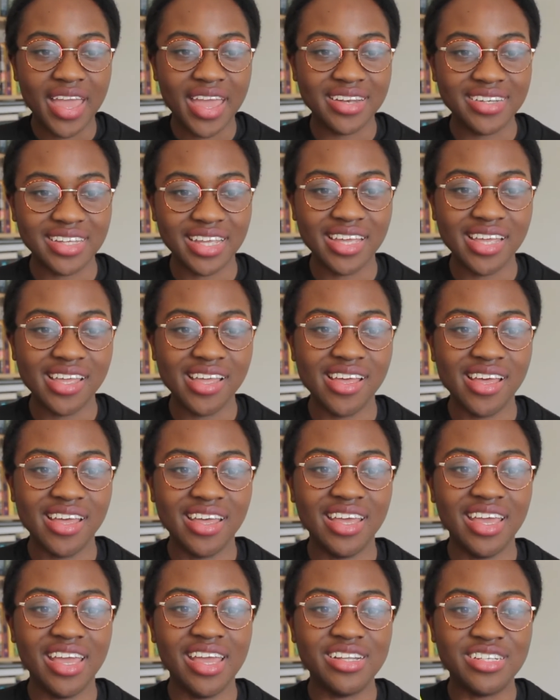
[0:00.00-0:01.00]
and
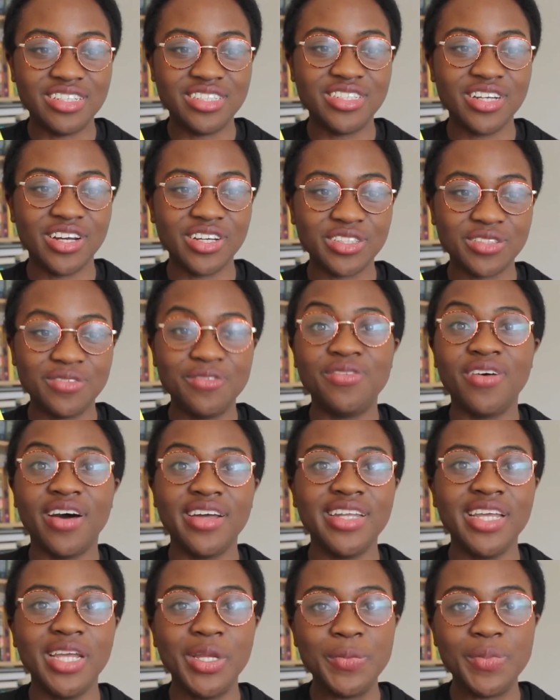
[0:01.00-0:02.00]
here it's just
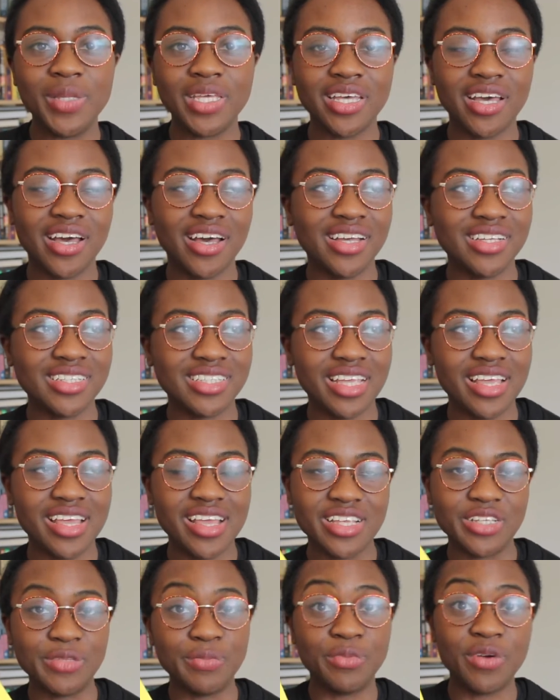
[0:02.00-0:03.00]
funny because
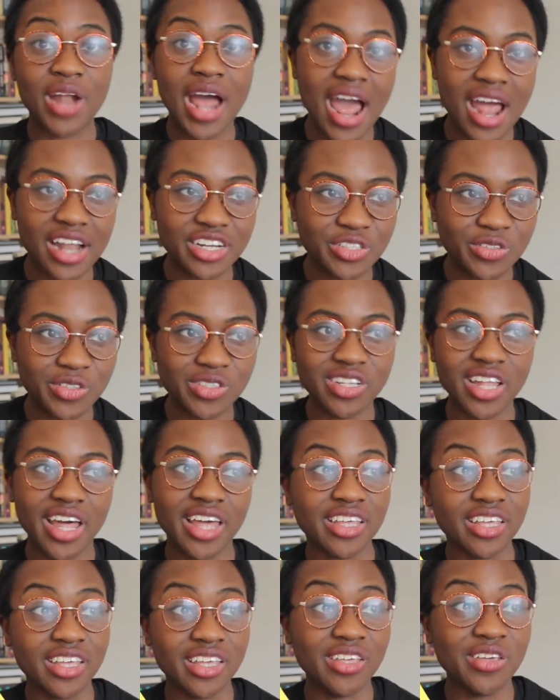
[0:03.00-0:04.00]
he's brash or
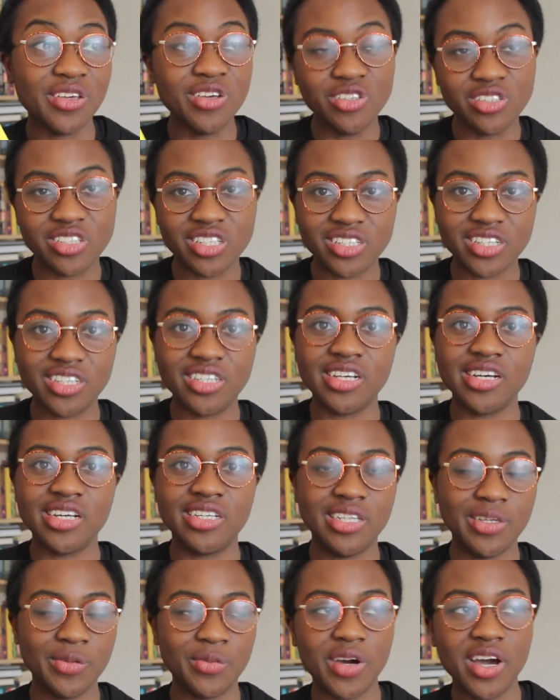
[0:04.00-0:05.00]
like he uses a
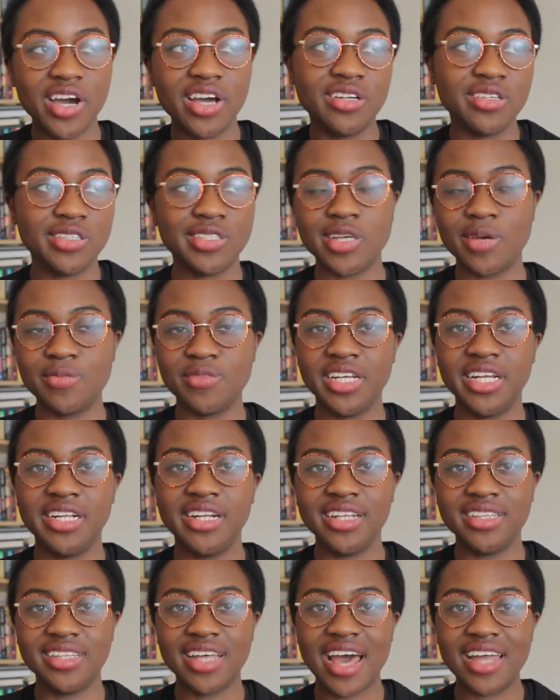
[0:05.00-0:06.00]
dirty word or something
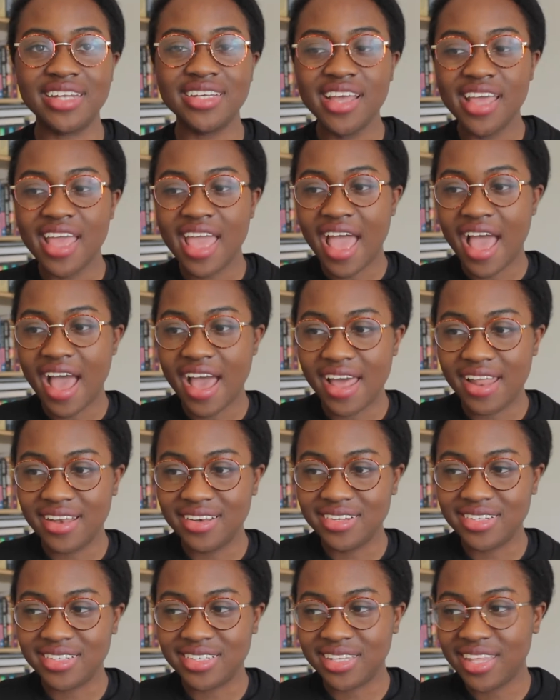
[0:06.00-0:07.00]
like that
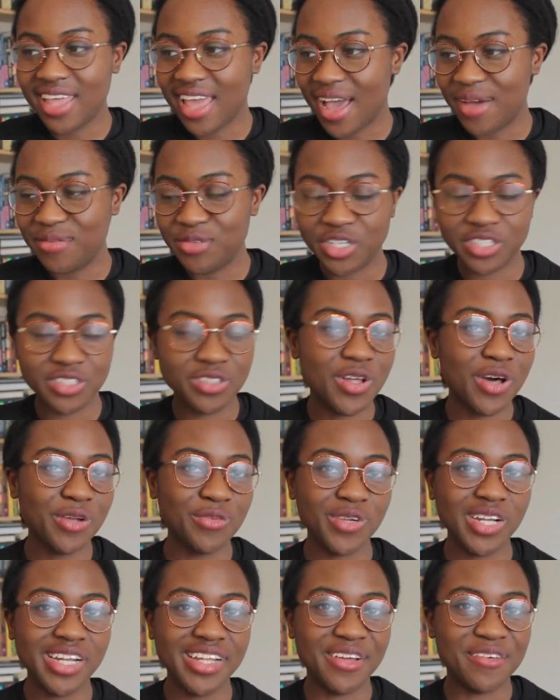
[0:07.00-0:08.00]
and yeah I'm just
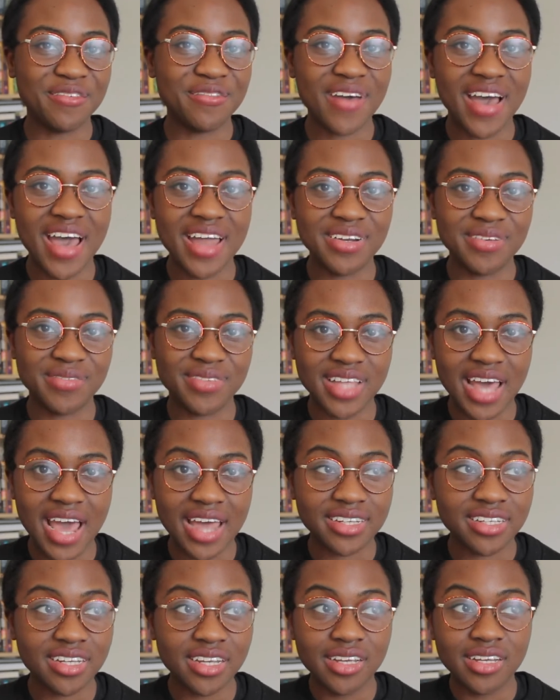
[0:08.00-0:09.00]
not really a fan of
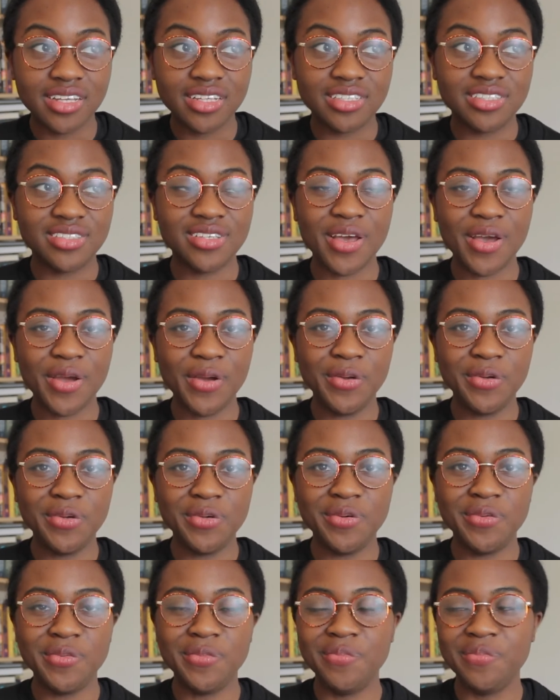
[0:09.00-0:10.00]
that
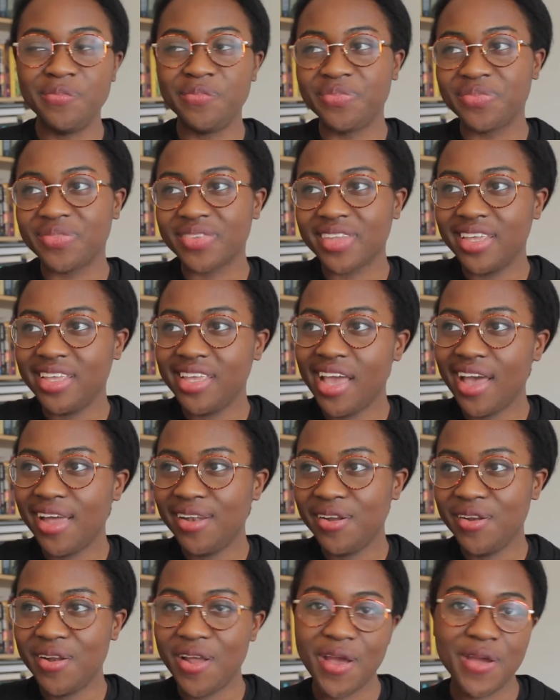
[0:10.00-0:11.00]
so yeah,
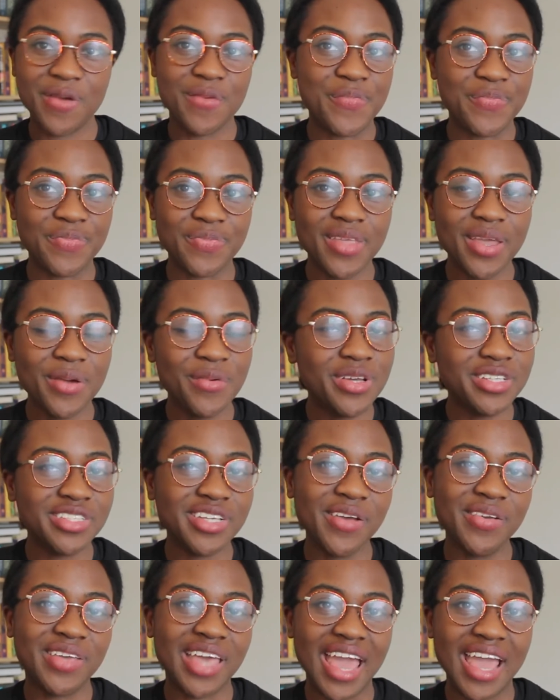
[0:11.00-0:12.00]
I don't know. It
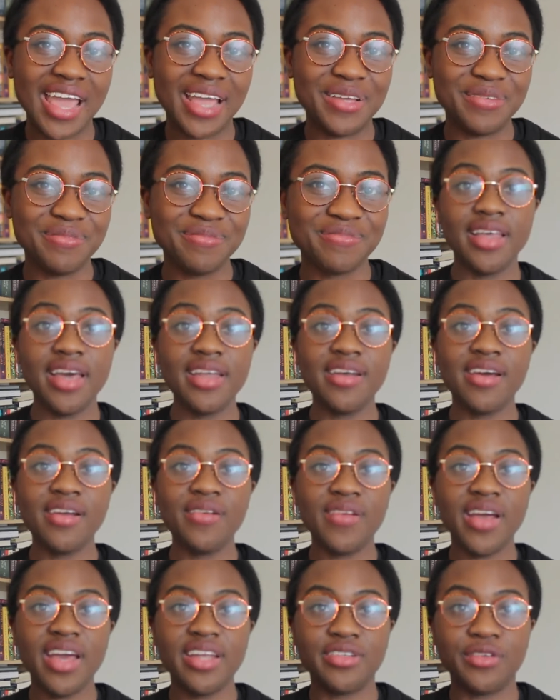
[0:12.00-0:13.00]
was okay. Then
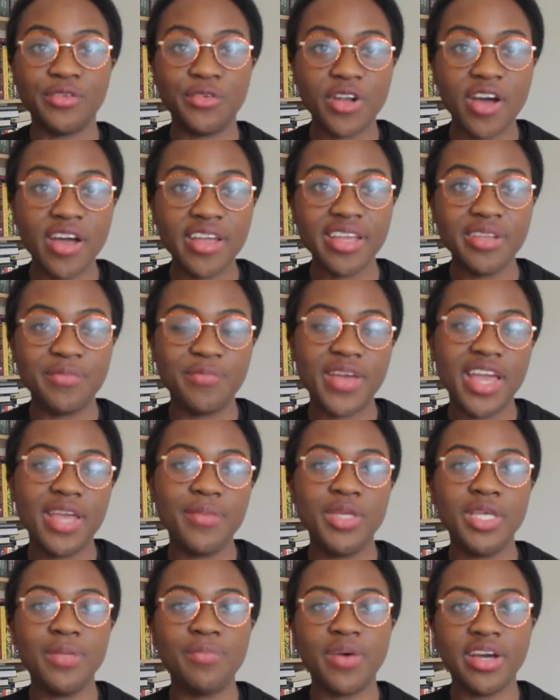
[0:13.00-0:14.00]
I read Riot
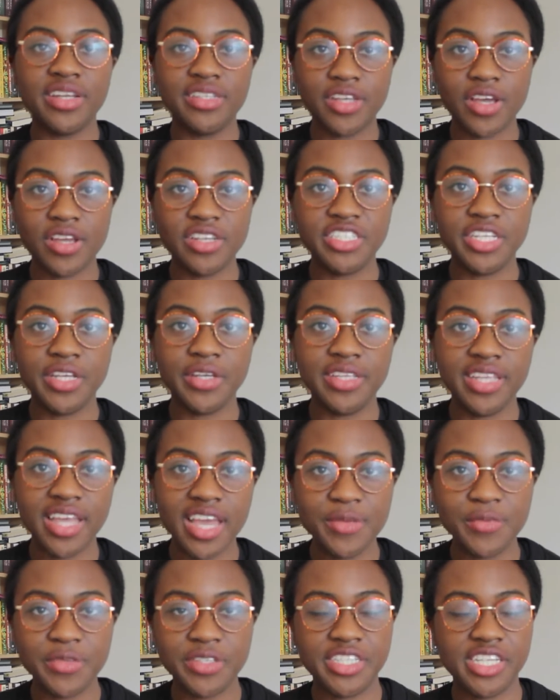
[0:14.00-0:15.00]
Baby by Tochi and
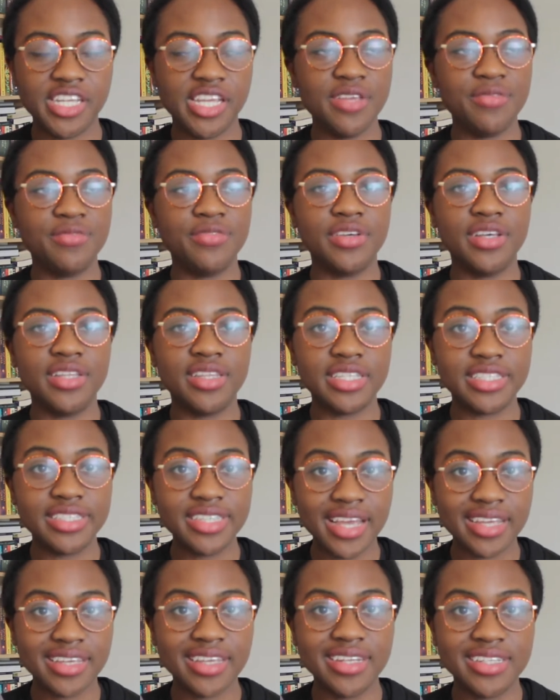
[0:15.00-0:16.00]
Onyebuchi for the
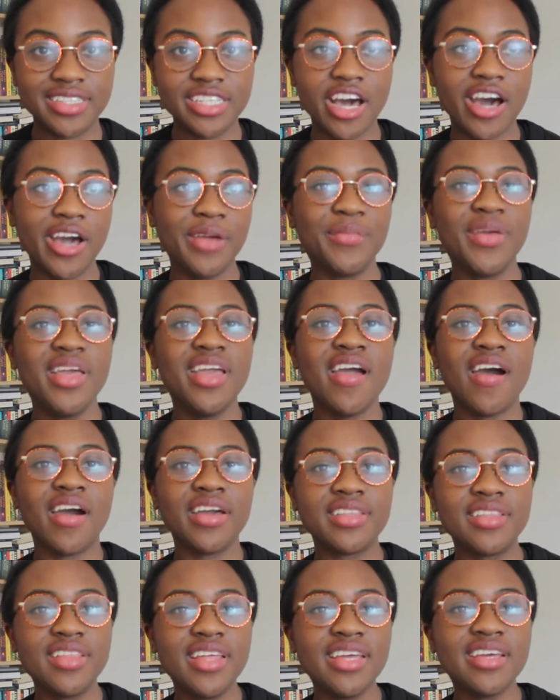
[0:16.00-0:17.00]
second time.
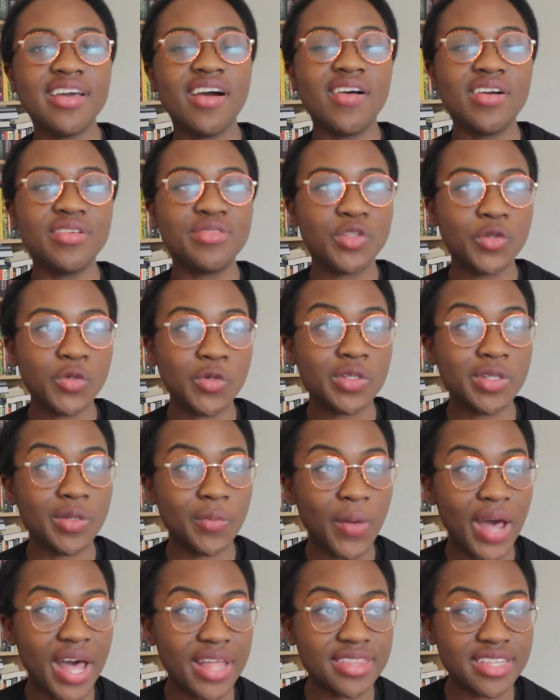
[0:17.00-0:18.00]
I think I've talked
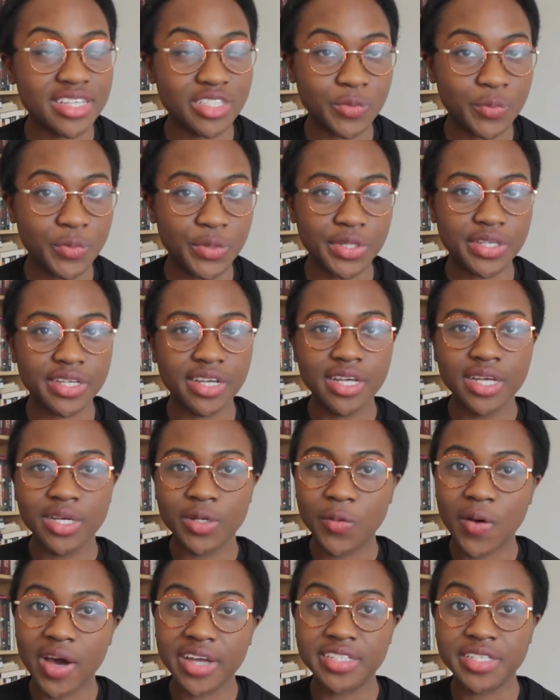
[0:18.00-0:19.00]
about this book
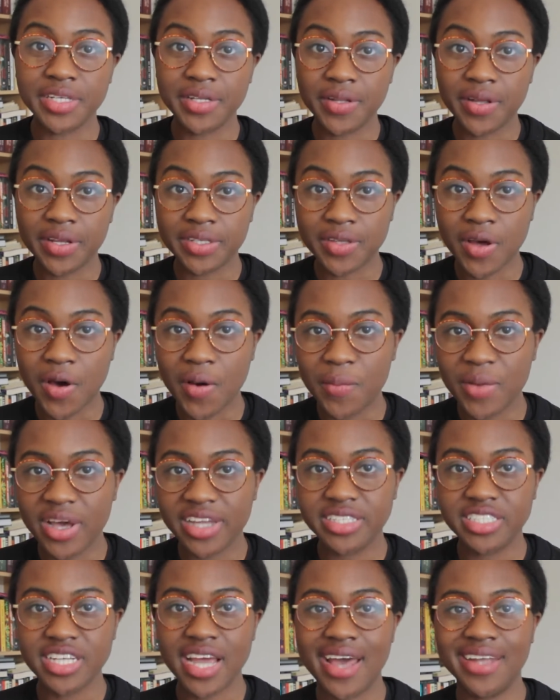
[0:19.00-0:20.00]
quite a lot on
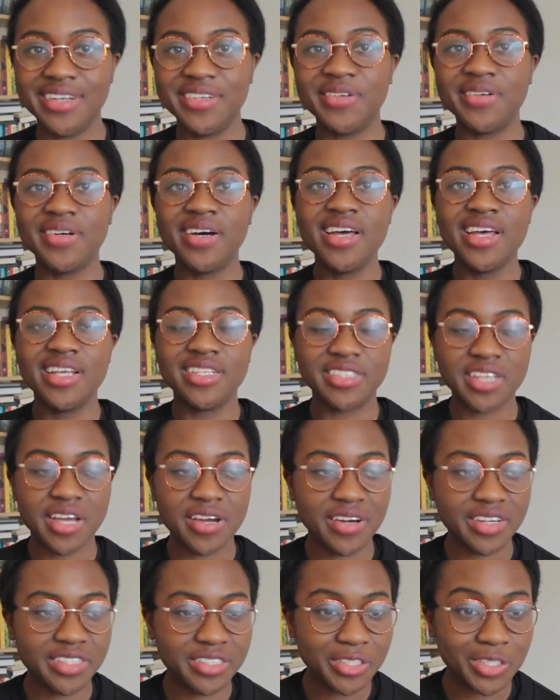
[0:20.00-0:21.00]
my channel, so
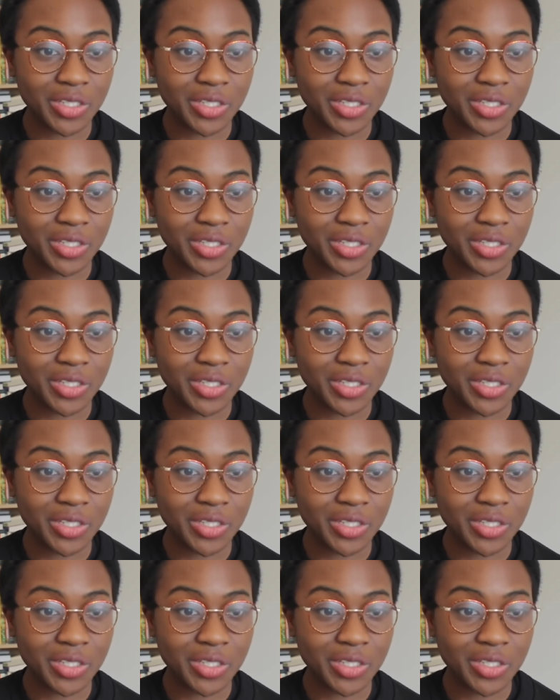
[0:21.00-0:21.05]
I'll